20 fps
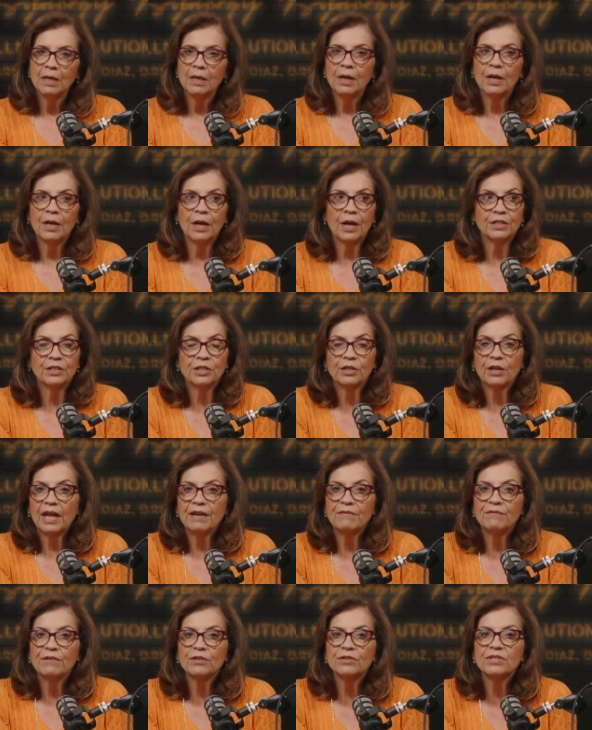until I
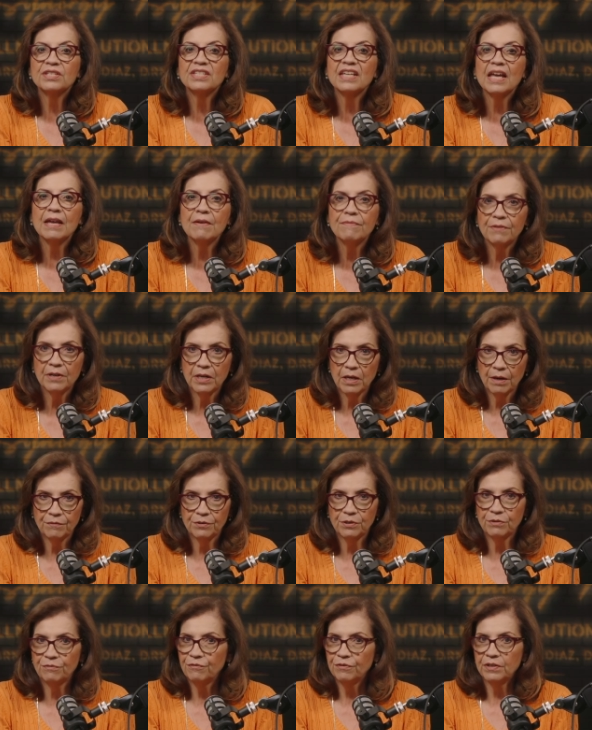feel safe enough
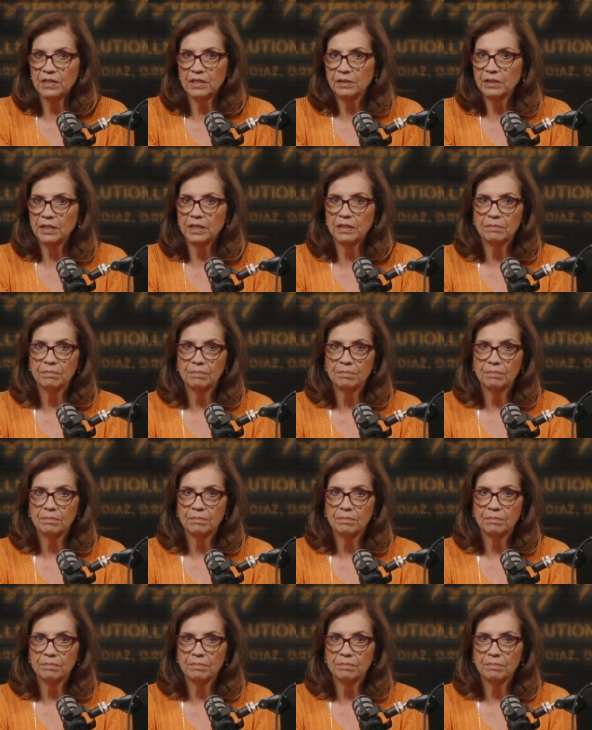to feel it.